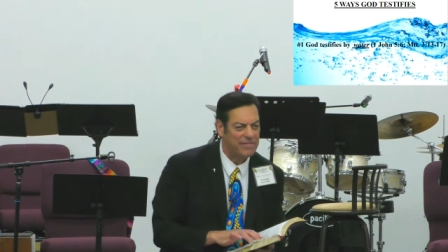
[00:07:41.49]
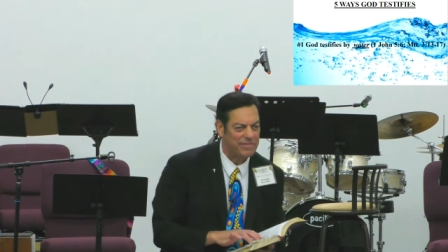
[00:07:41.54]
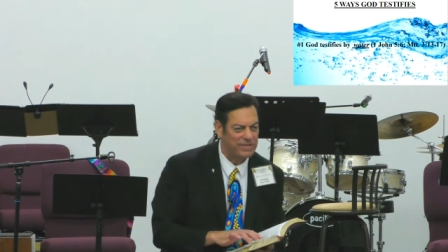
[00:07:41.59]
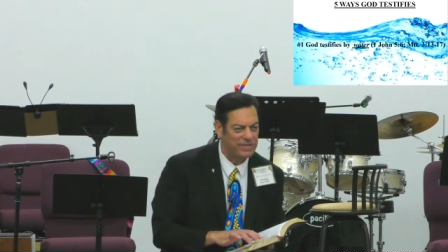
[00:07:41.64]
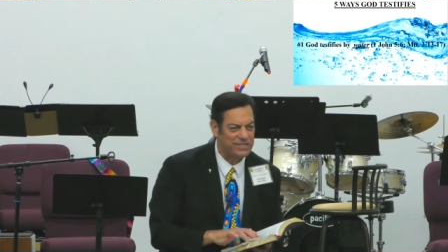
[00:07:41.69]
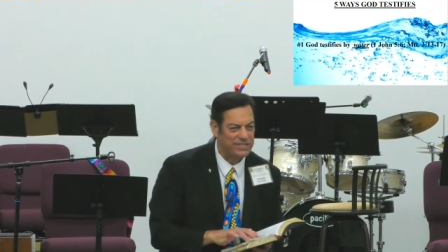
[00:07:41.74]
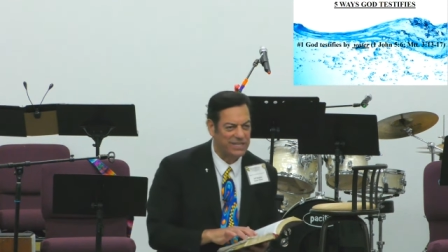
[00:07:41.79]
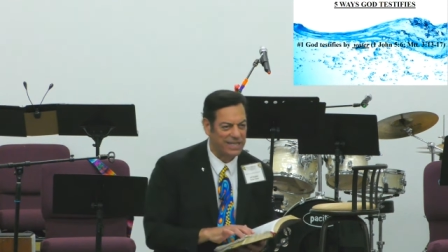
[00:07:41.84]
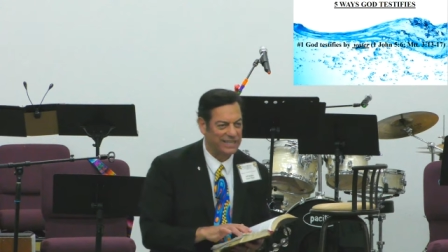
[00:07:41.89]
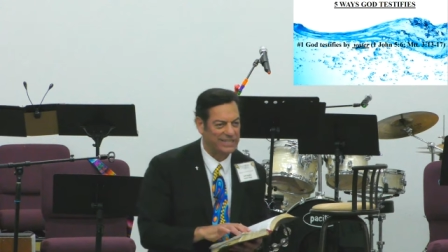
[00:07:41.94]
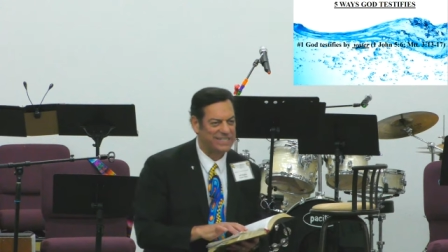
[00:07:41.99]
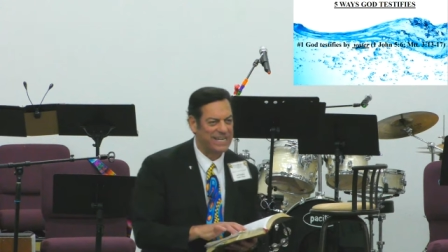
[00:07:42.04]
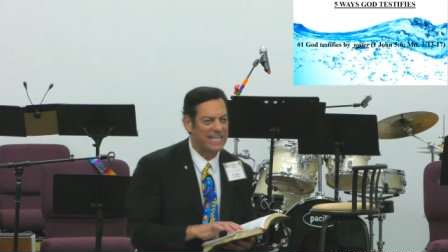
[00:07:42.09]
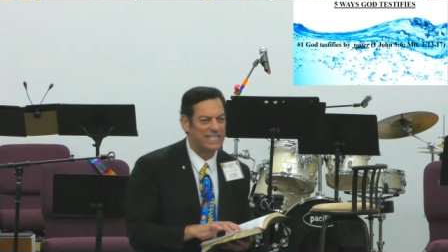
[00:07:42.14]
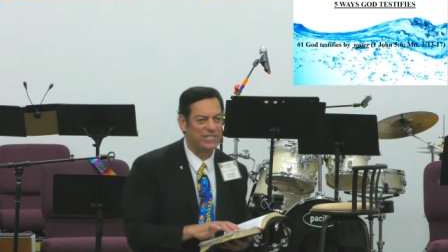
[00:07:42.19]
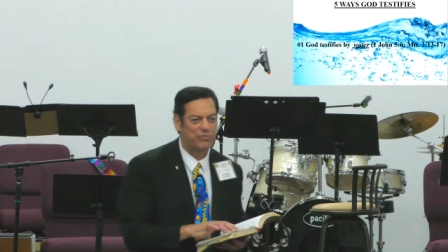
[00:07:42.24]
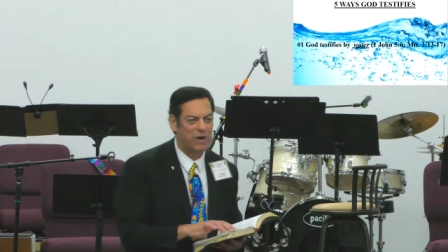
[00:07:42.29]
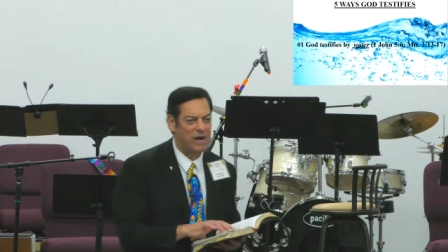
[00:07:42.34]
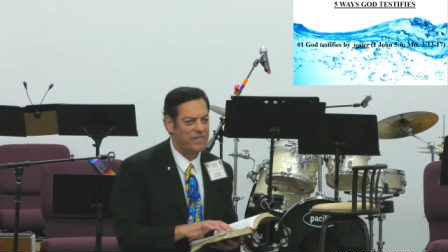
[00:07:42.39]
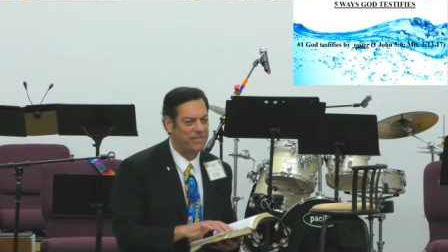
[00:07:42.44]
verse 6
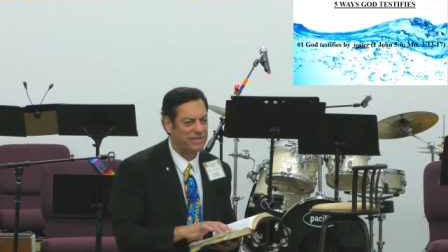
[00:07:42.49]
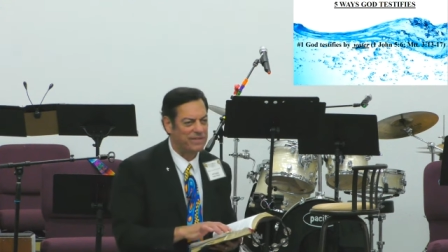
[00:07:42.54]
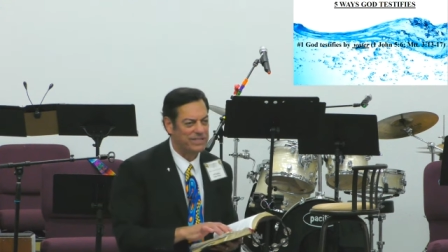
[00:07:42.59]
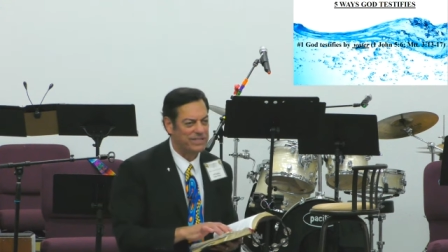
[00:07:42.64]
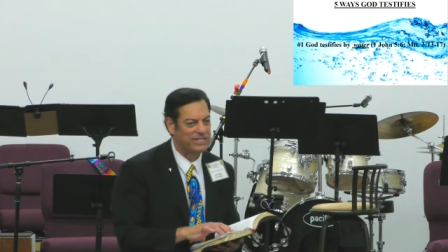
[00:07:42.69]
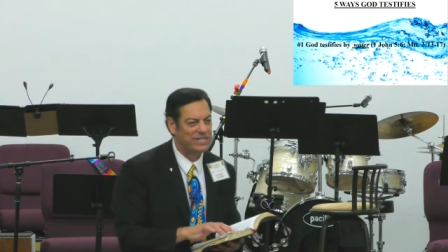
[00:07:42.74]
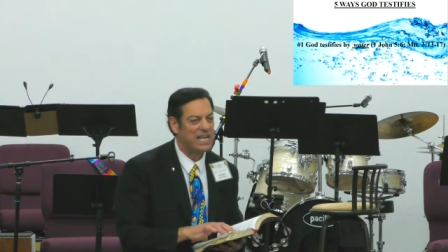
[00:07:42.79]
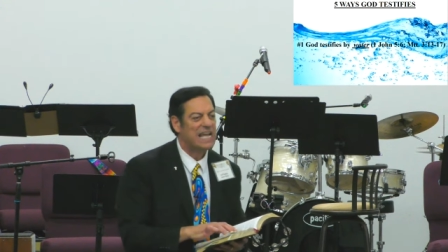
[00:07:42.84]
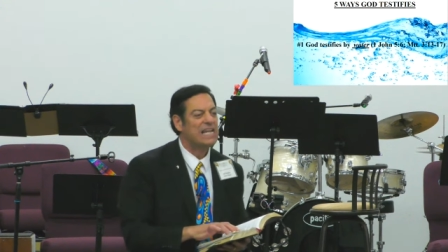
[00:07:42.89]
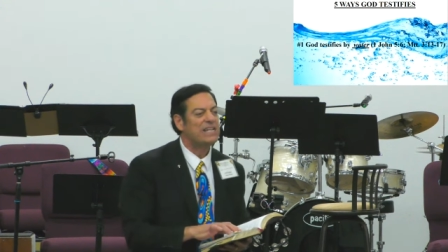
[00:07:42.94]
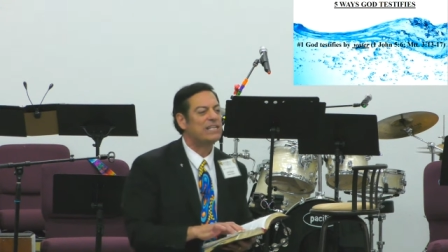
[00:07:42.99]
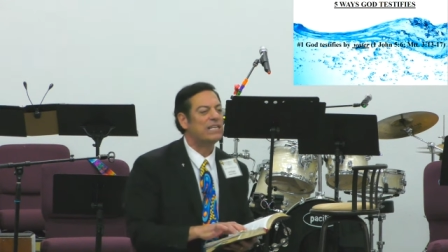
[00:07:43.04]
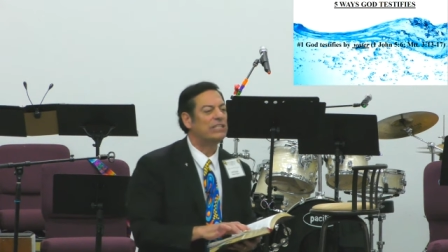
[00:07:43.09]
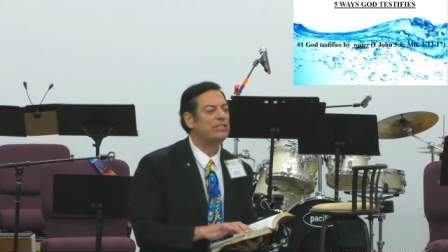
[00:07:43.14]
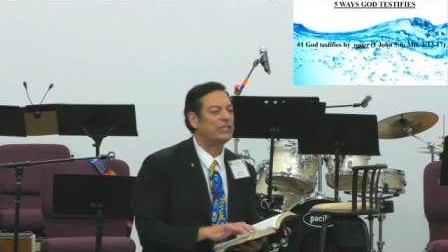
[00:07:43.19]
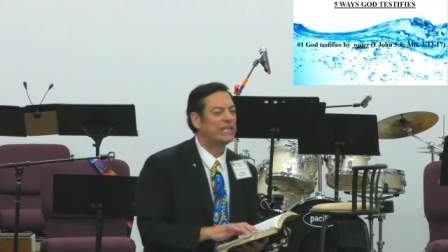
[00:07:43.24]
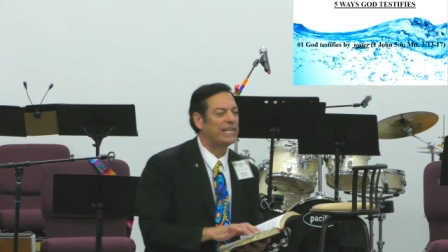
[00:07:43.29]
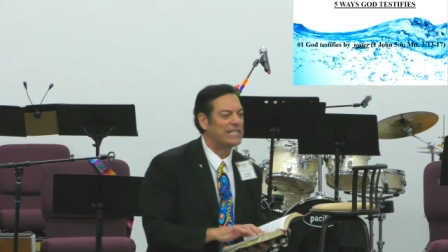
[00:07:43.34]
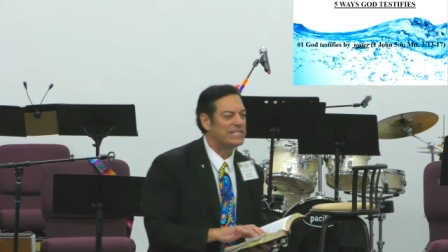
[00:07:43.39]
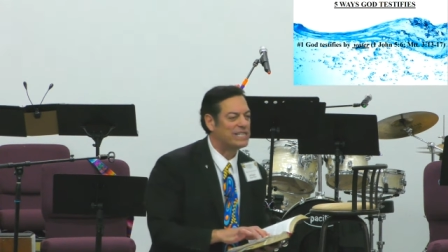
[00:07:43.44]
has reference to
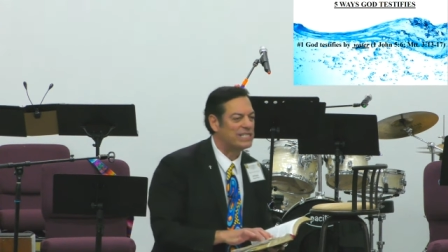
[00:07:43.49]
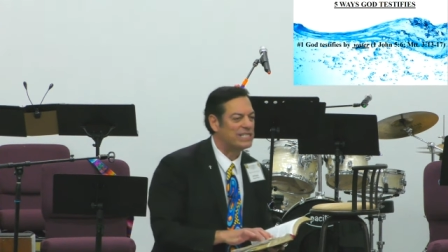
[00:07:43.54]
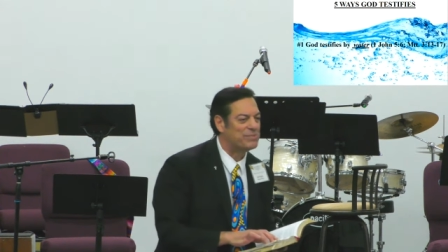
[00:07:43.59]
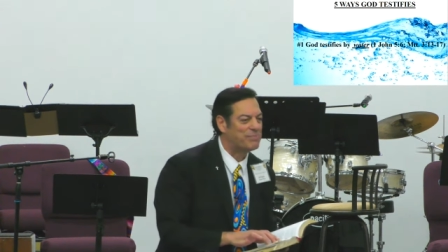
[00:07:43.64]
Jesus'